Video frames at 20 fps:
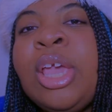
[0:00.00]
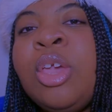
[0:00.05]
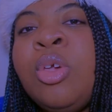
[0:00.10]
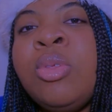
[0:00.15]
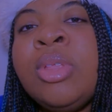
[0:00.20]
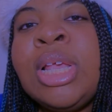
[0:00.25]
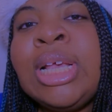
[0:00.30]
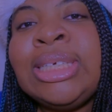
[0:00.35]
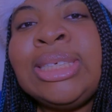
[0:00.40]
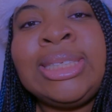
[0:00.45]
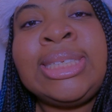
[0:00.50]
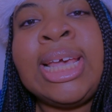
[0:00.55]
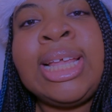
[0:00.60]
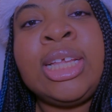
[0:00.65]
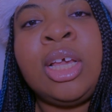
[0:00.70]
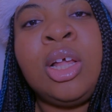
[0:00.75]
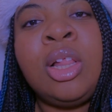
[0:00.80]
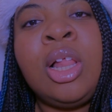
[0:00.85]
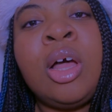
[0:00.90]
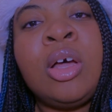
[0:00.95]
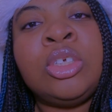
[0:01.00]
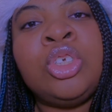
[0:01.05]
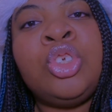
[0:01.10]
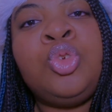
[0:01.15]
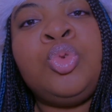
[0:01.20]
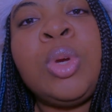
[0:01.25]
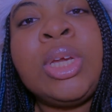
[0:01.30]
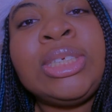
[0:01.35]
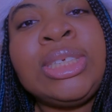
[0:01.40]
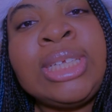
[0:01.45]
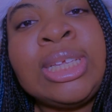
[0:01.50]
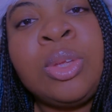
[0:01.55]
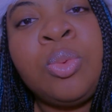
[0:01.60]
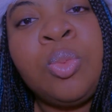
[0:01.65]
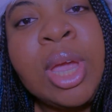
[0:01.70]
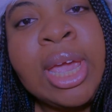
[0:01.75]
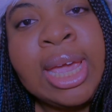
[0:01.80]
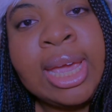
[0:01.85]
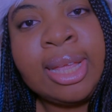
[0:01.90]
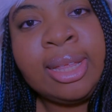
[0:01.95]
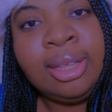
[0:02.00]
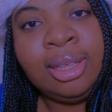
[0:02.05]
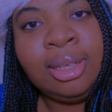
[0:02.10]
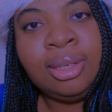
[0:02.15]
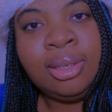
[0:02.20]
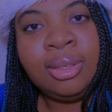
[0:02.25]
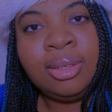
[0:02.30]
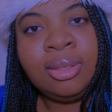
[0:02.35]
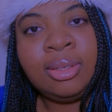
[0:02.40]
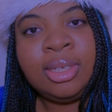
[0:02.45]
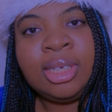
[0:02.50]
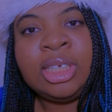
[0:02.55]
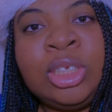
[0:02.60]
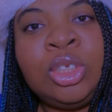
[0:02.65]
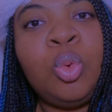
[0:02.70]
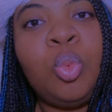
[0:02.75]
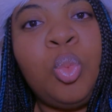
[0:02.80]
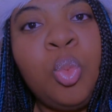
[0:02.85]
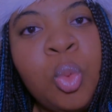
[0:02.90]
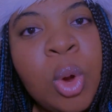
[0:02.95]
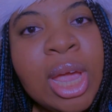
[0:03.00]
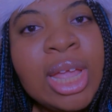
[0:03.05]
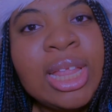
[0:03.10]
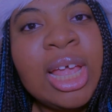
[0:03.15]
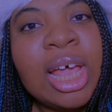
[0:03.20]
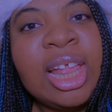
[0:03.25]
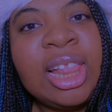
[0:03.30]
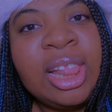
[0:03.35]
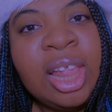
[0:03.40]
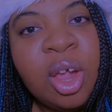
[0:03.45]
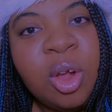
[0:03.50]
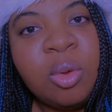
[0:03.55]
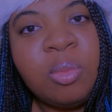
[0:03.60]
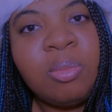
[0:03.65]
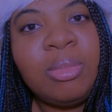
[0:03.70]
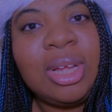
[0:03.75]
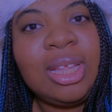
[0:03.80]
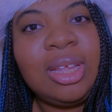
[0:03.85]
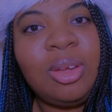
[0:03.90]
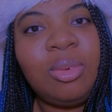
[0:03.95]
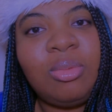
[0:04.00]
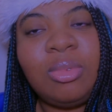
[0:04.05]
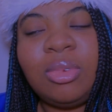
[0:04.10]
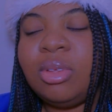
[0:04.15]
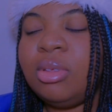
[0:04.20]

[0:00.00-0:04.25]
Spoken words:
you think Santa Claus dressed in red? It's red alert, my nigga.